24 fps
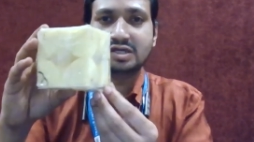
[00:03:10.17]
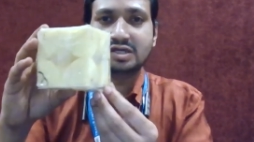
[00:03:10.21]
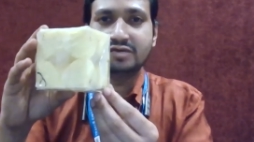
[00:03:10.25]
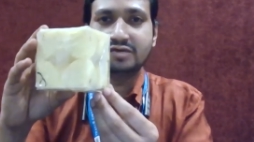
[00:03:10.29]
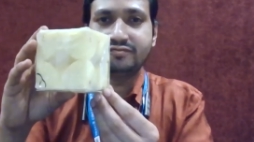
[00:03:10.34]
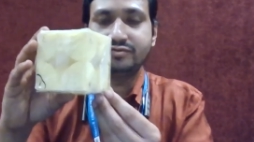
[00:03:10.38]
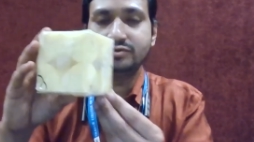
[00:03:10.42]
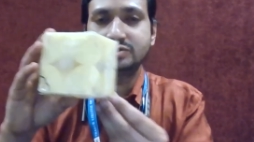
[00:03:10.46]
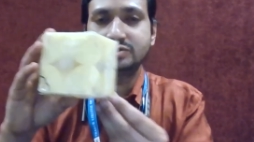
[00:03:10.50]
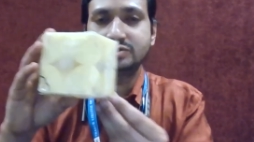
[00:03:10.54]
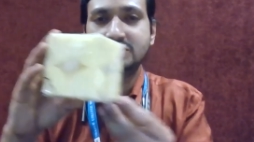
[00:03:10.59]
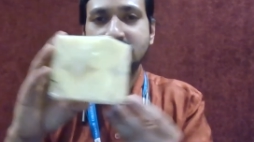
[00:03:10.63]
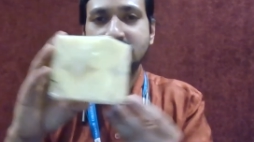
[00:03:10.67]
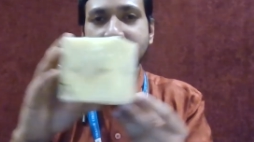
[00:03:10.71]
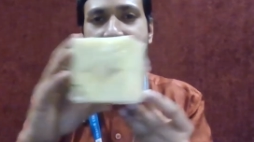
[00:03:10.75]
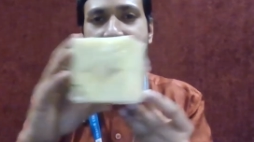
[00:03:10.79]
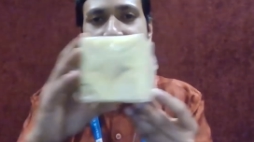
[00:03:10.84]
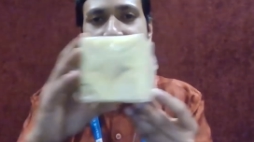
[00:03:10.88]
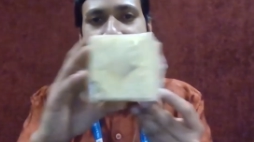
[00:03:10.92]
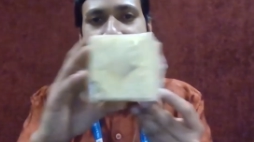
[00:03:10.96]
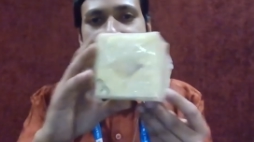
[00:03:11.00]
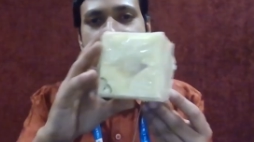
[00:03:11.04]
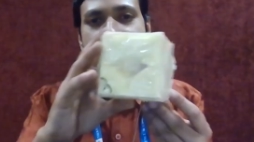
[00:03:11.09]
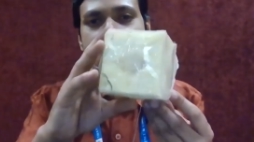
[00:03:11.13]
If you
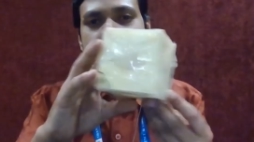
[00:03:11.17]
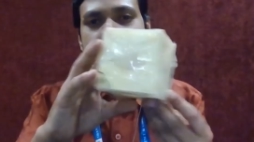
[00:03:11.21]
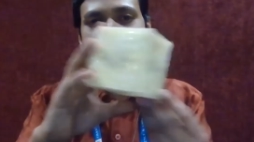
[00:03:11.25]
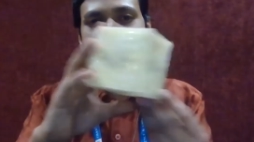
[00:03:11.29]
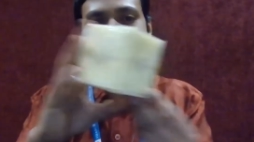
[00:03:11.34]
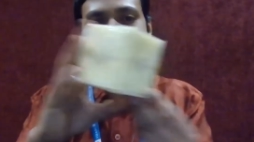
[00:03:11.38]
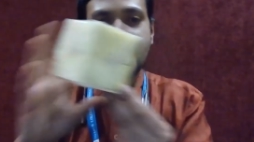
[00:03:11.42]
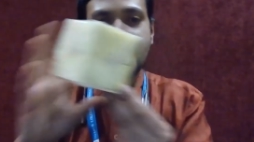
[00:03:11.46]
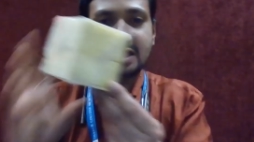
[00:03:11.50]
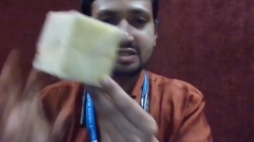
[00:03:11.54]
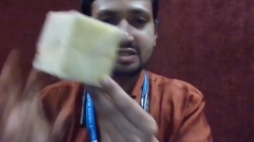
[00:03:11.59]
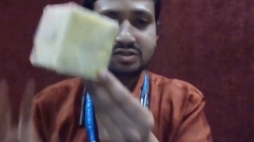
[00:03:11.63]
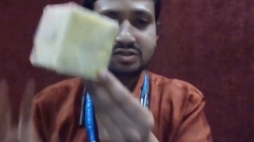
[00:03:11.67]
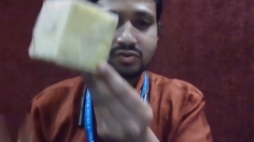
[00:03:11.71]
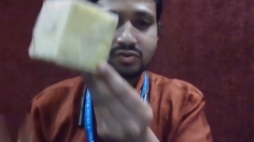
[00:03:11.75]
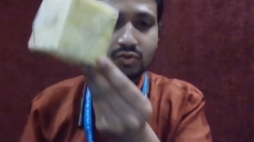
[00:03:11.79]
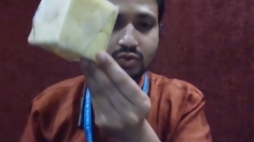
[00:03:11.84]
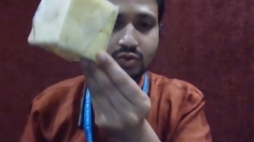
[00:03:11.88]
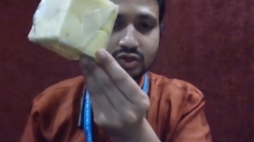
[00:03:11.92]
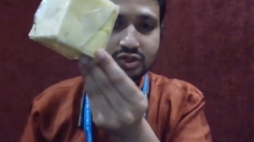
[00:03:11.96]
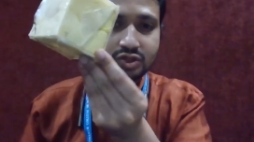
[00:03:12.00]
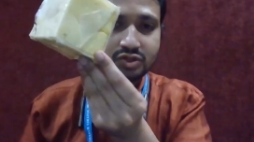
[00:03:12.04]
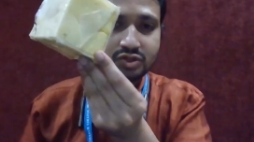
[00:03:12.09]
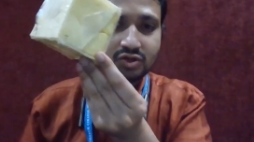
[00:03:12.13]
see this as the
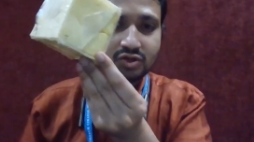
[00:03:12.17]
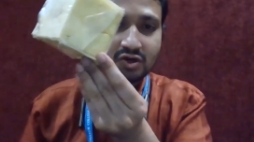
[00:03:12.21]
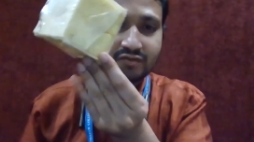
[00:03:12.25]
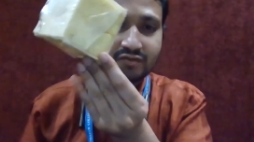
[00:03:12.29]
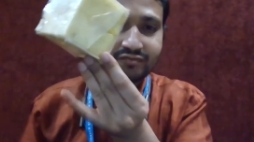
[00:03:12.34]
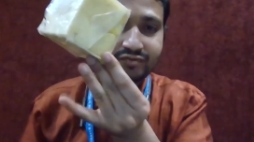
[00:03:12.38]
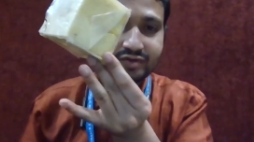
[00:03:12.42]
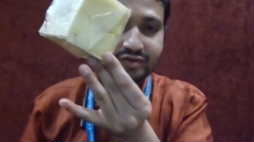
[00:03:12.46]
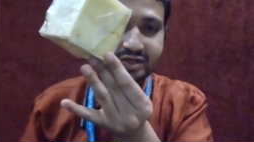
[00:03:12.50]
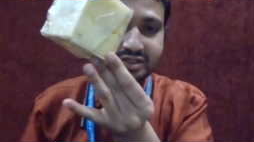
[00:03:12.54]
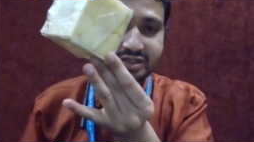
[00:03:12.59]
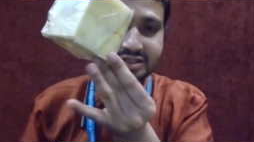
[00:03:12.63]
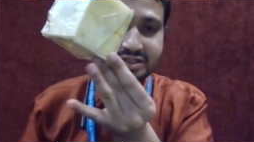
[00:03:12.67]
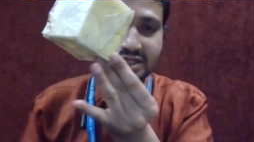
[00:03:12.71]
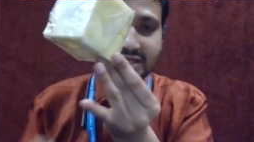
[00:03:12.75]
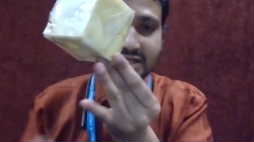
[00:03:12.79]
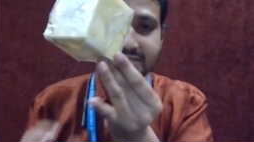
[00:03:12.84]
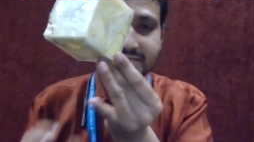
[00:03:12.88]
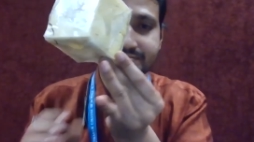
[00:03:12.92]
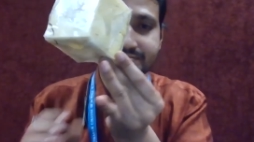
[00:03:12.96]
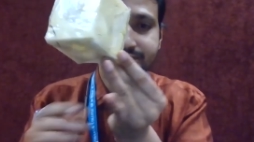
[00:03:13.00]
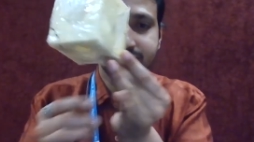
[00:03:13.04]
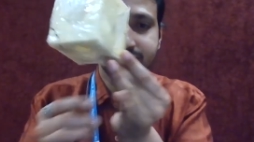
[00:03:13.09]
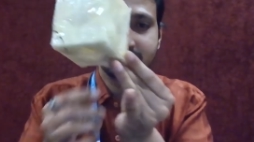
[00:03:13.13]
origin of unit
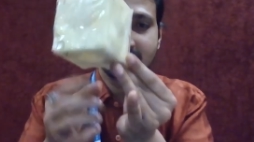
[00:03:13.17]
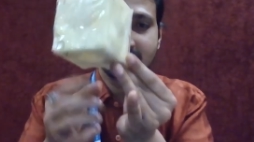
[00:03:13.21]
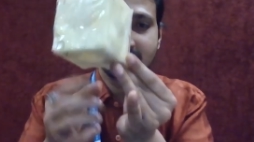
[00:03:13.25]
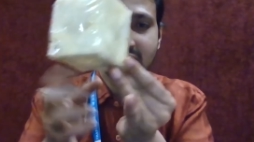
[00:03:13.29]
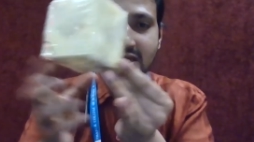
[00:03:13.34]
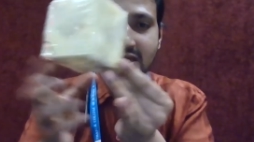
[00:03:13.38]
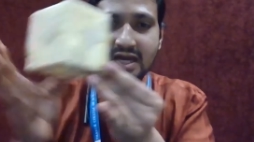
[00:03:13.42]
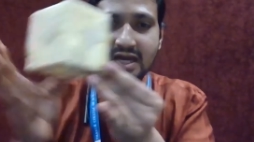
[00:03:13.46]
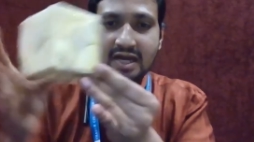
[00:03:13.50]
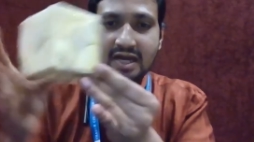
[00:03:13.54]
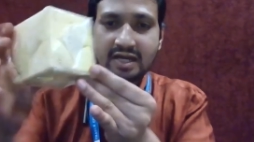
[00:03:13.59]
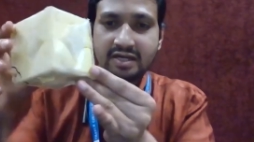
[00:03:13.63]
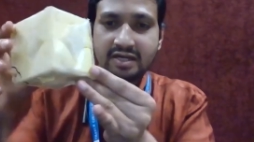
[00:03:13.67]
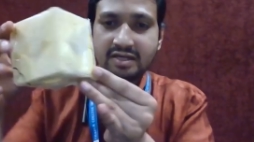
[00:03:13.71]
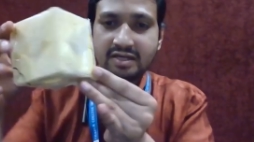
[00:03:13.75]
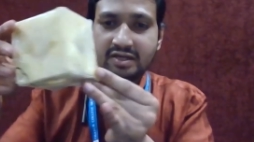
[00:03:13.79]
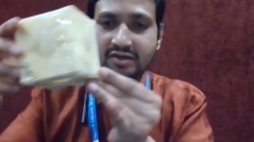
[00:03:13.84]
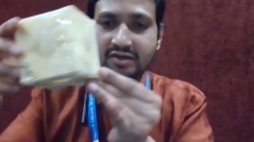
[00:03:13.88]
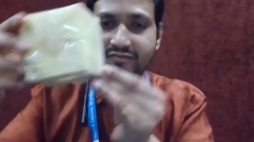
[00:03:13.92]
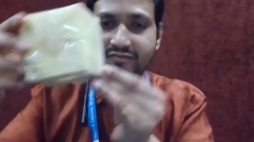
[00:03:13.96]
cell, and